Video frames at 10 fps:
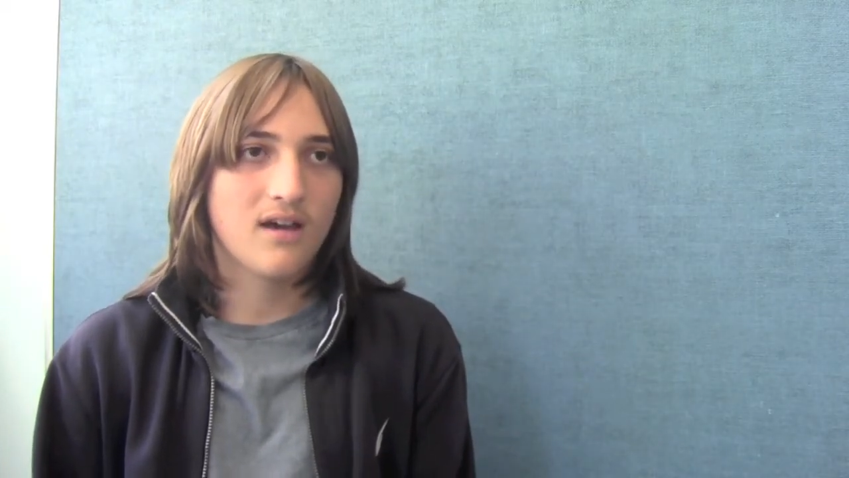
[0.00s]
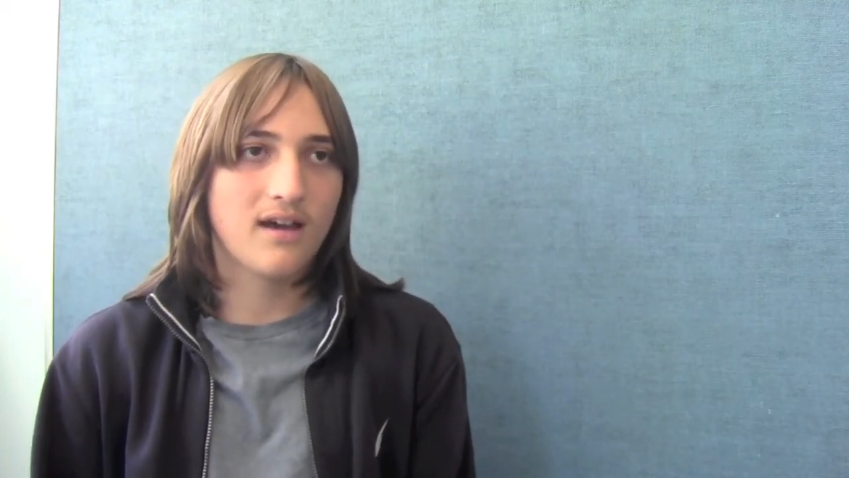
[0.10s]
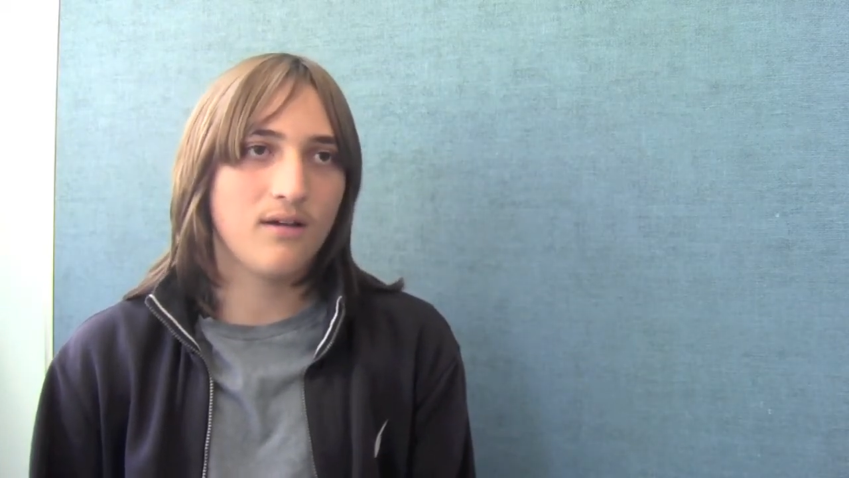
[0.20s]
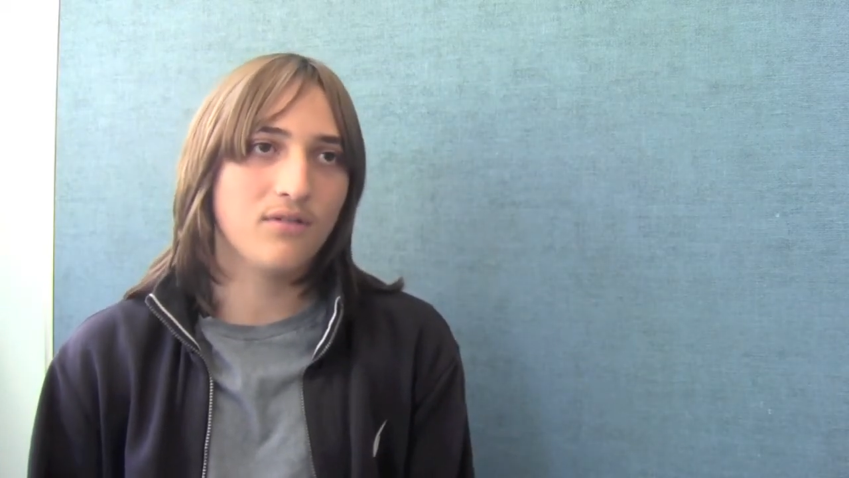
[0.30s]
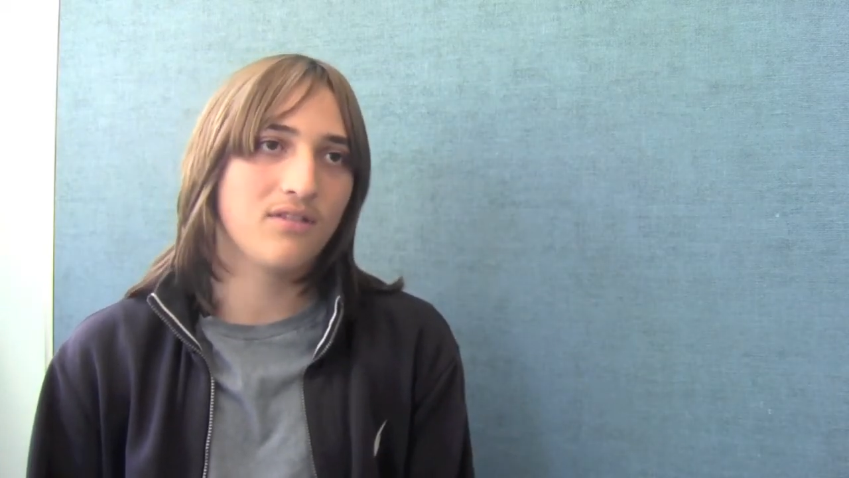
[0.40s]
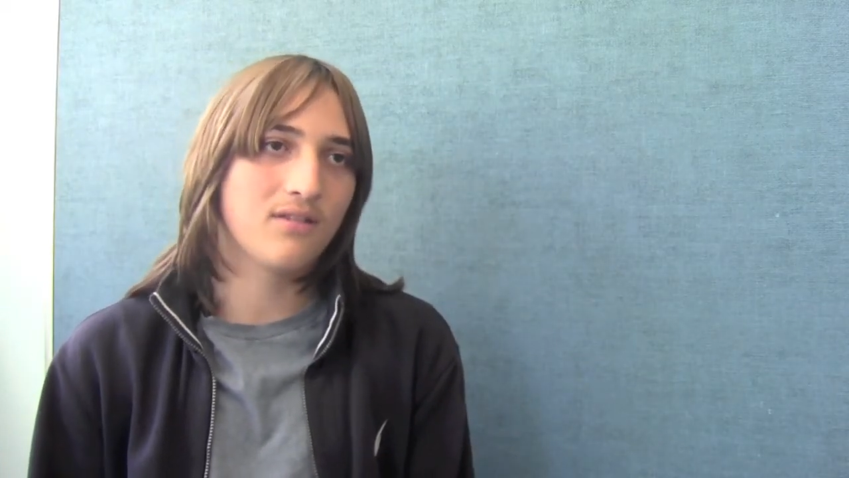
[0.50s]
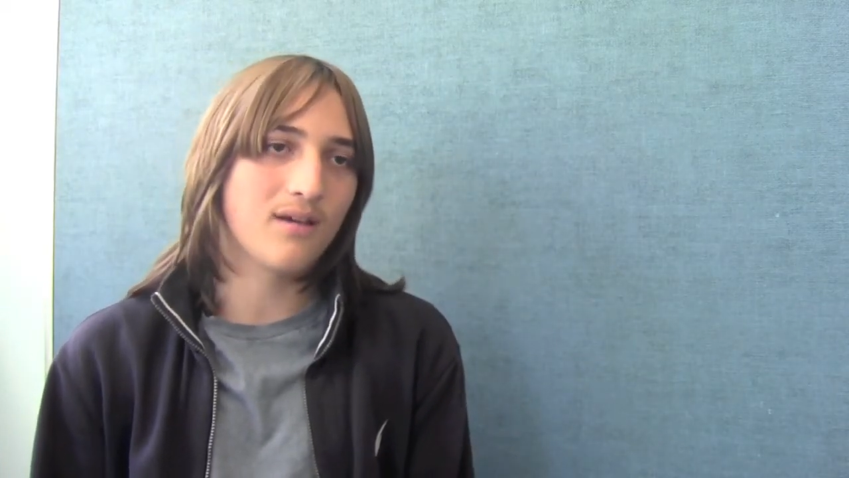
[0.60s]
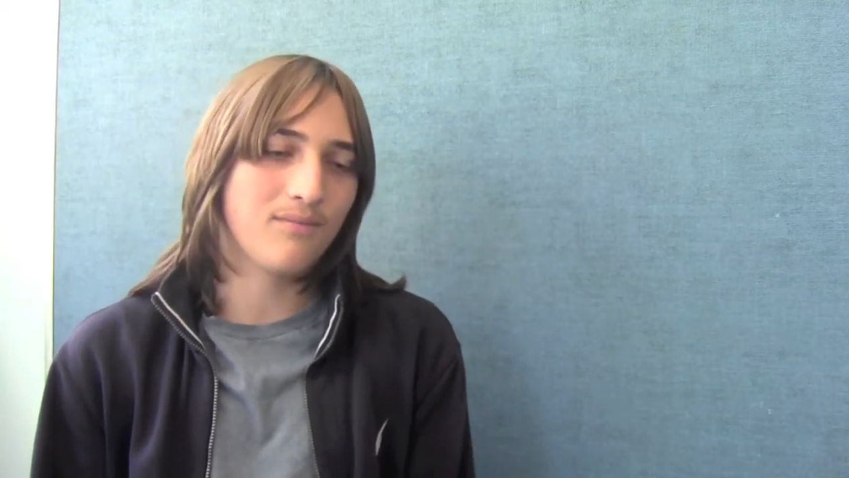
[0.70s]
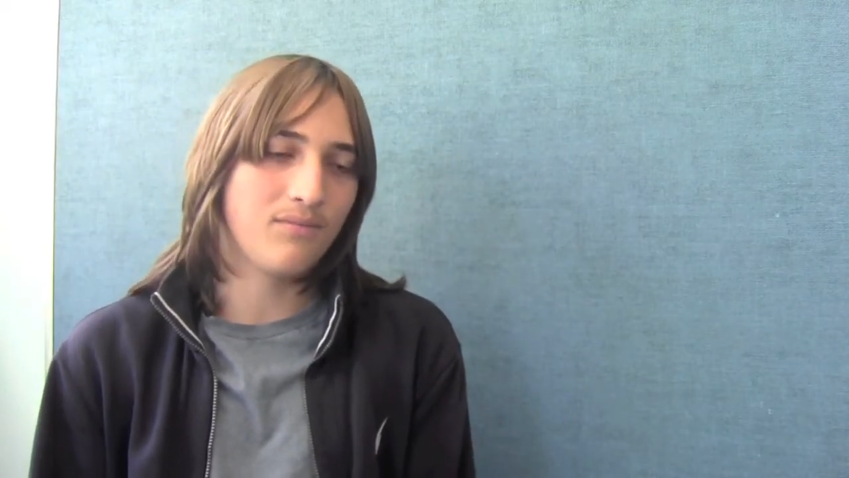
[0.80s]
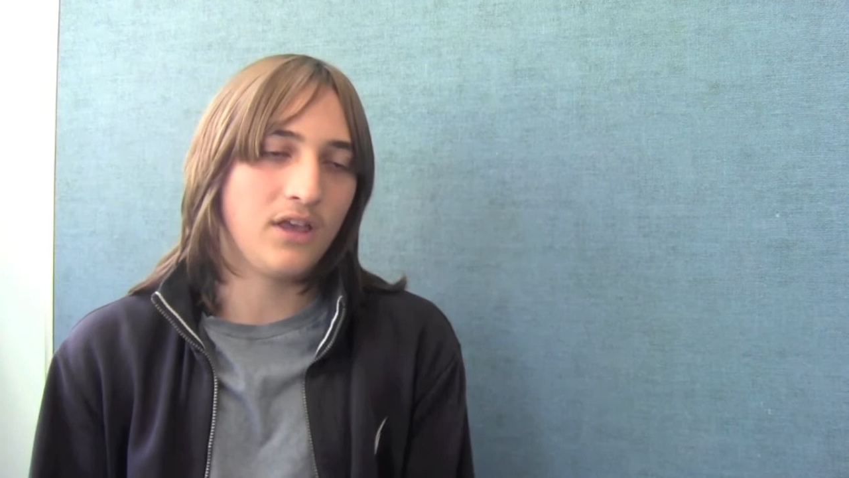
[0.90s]

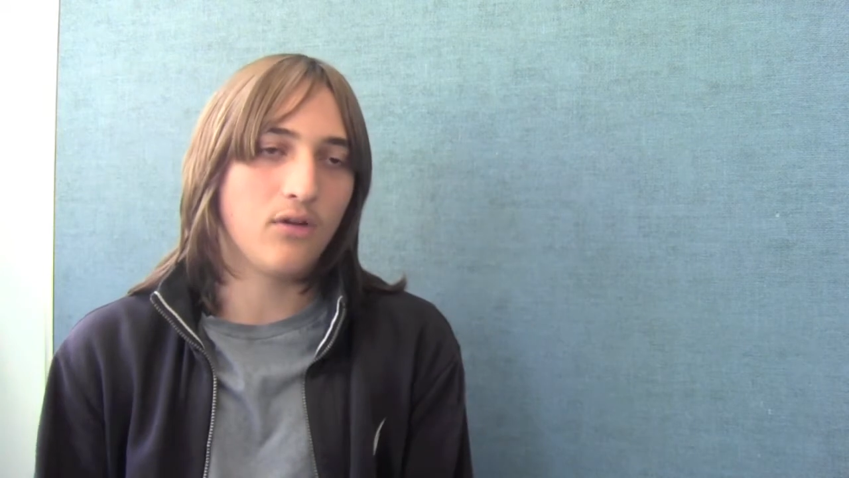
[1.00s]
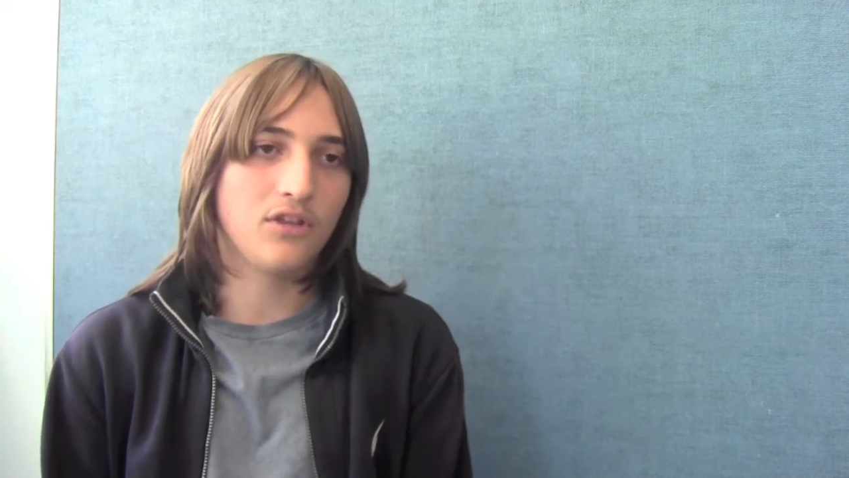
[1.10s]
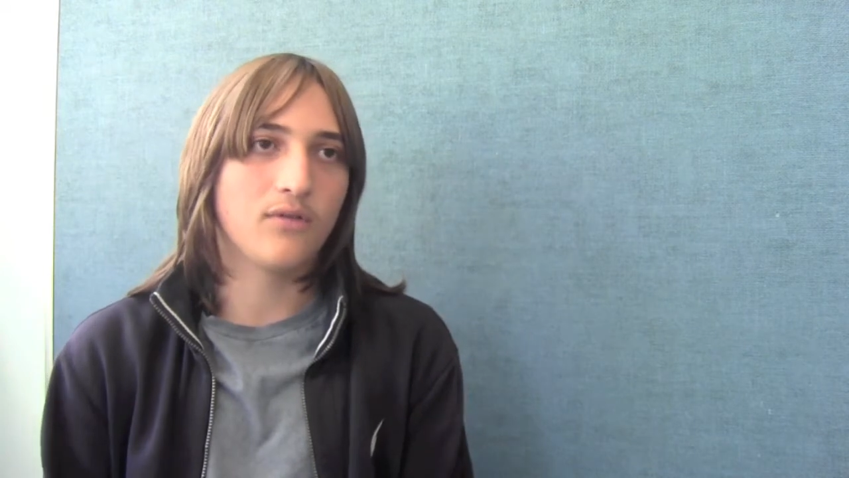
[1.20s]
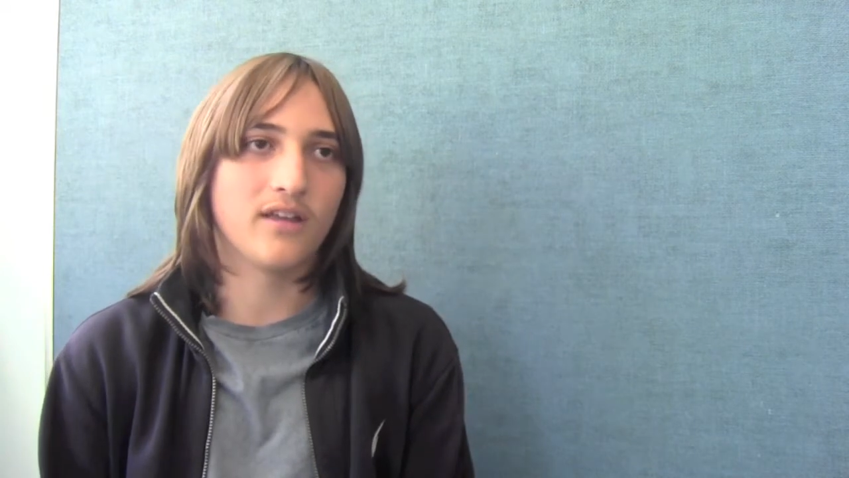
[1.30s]
the only